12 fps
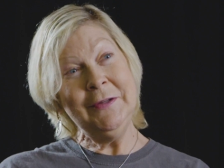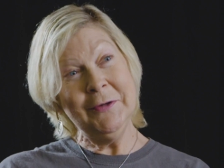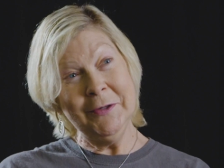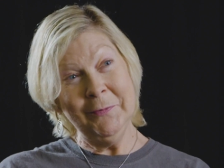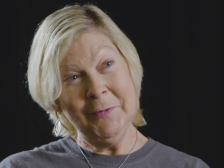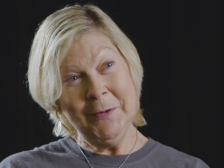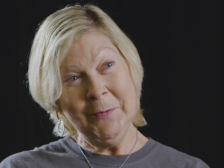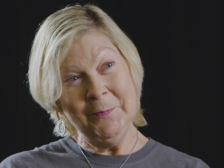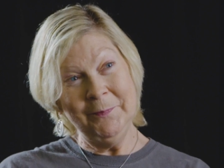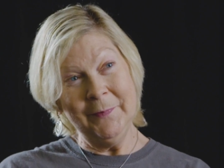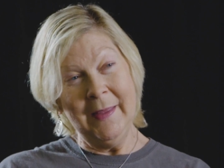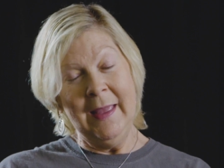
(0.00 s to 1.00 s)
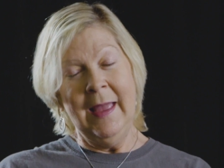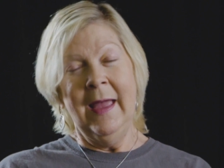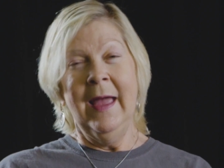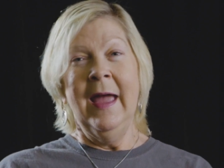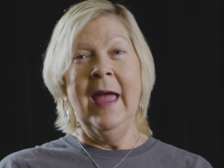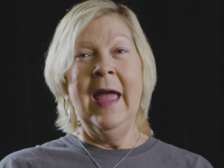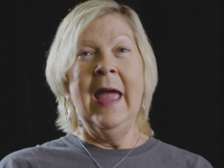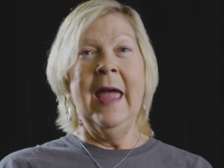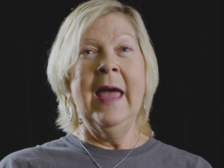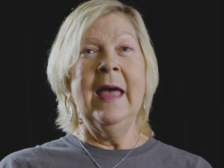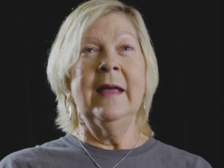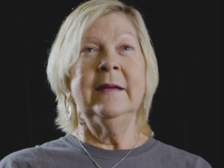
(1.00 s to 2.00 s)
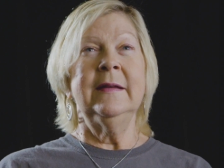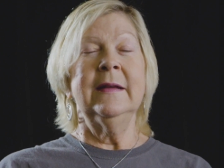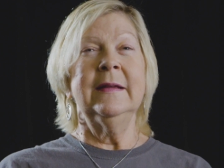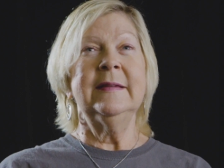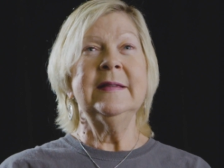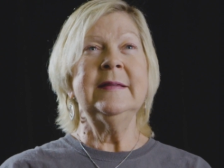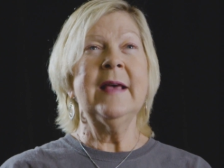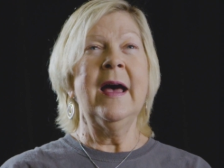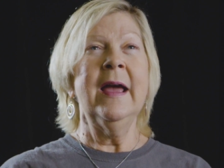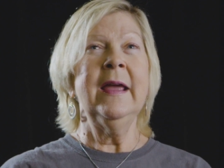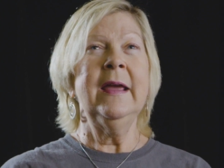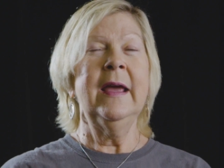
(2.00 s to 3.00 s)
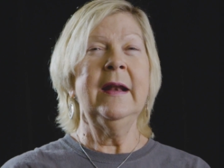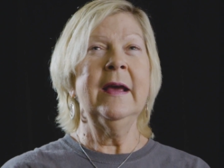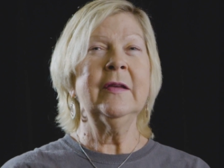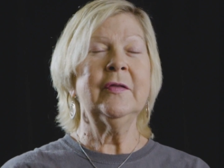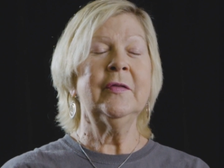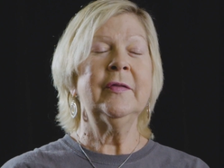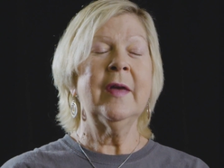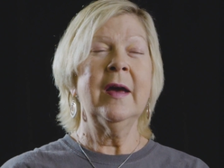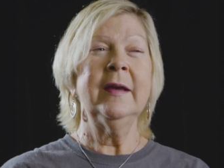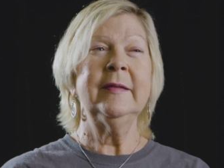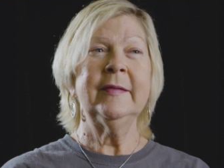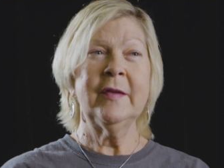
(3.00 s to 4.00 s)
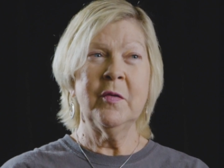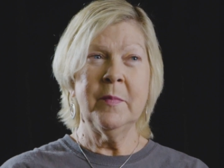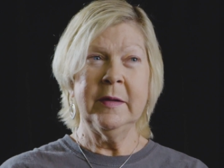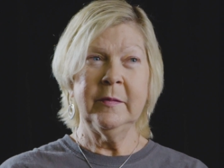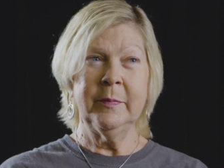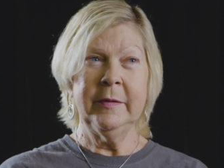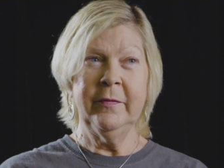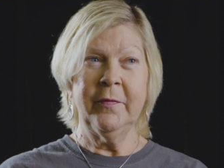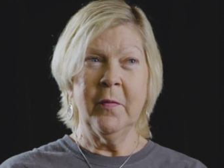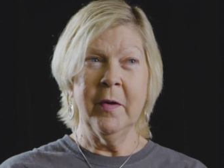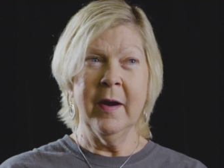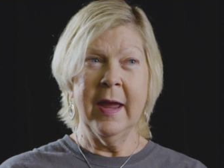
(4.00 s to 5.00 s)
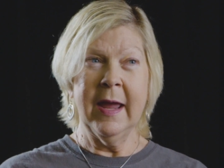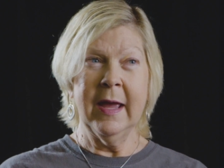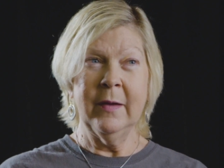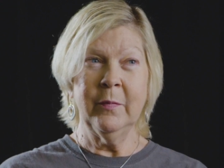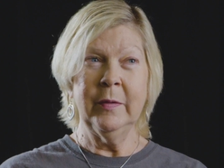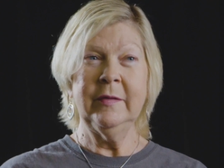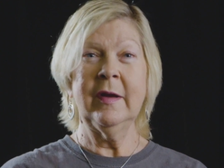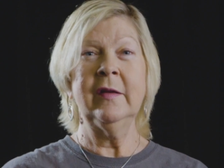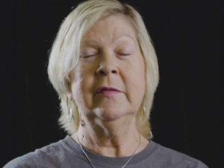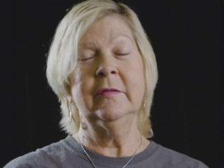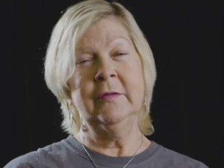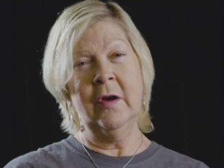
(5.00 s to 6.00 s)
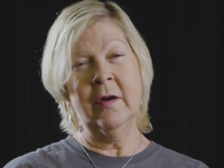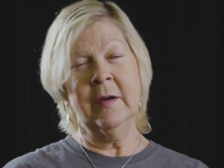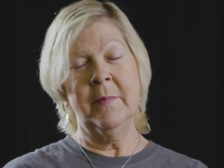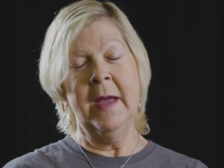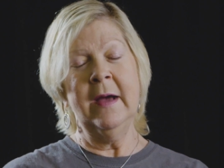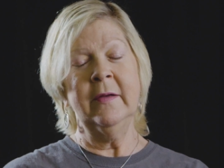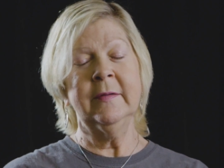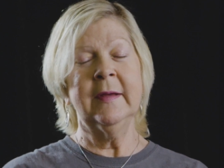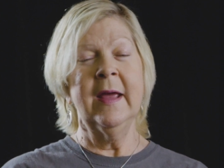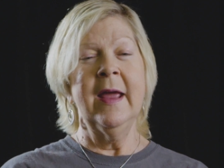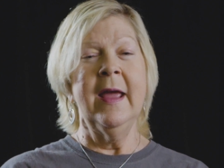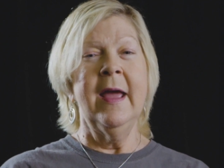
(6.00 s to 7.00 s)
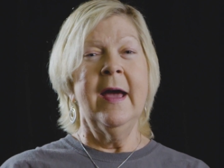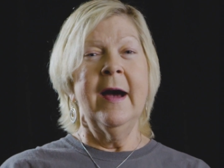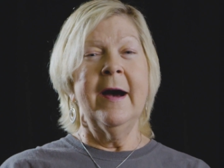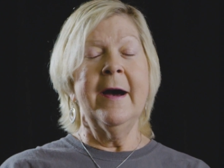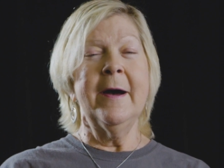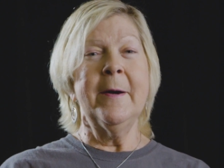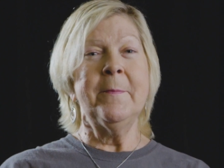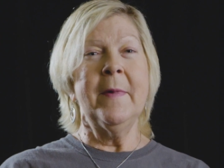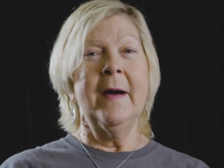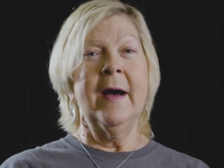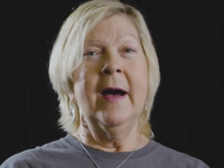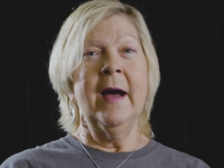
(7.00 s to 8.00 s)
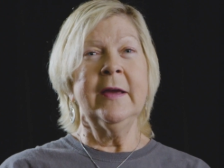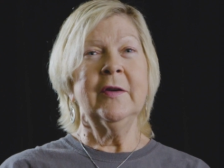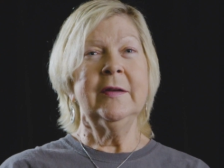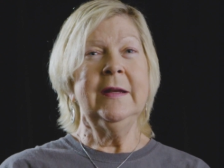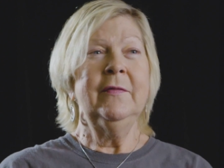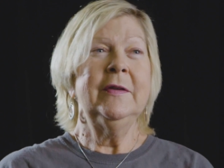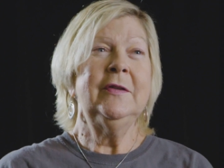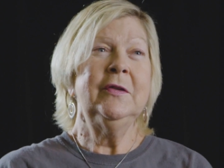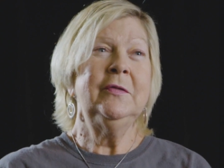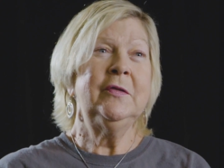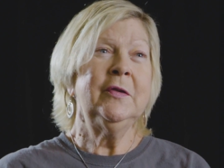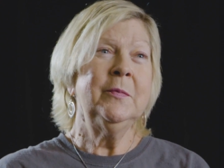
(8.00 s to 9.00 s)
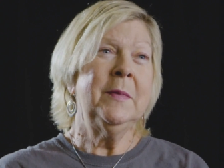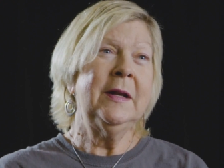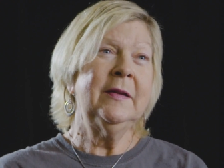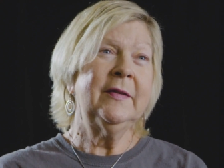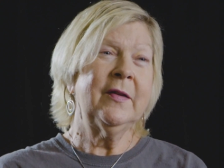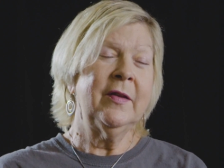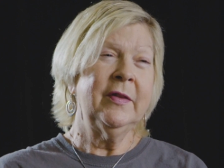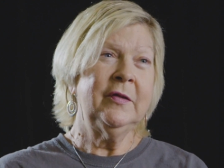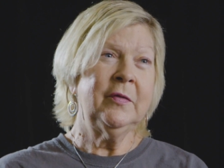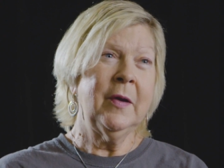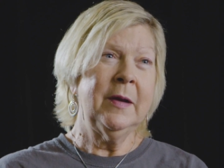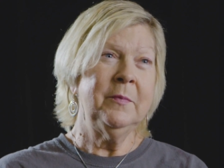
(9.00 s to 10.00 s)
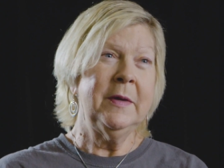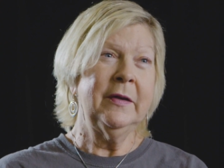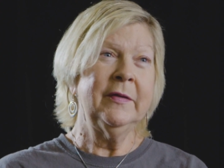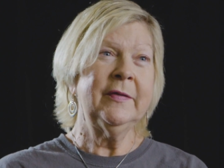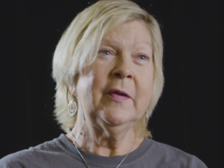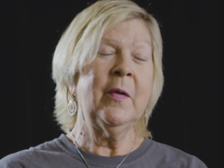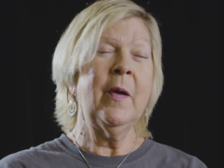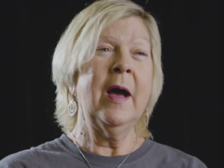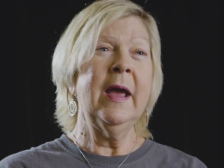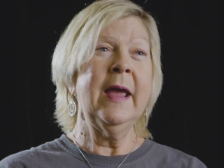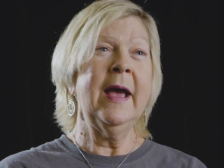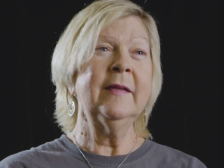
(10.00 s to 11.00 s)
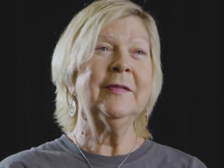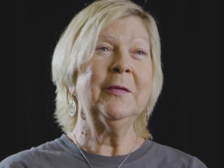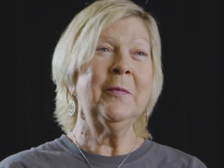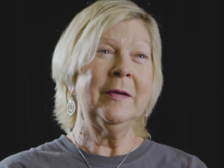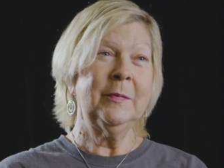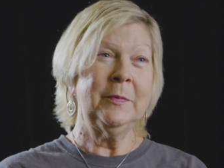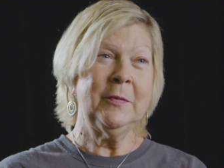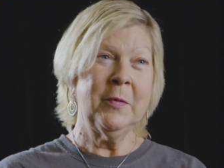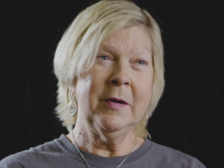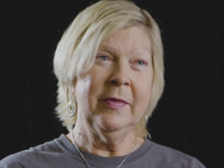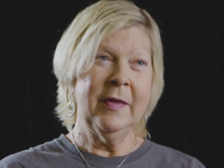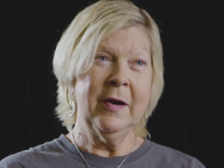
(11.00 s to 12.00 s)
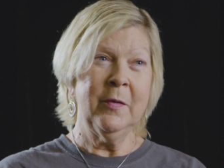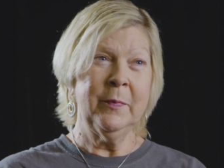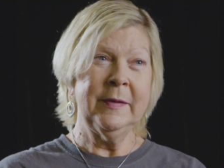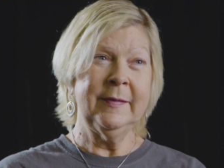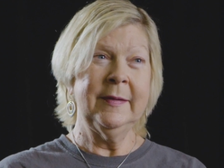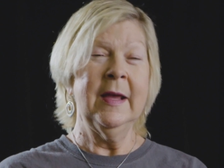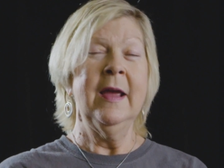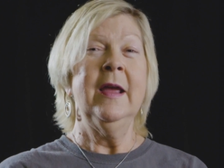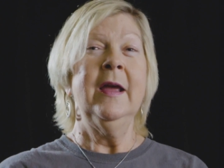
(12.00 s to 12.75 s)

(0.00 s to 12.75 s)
your room. And since I had exercised so much beforehand, which I'll talk about, I couldn't even do 2 minutes on the treadmill. So I asked the respiratory therapist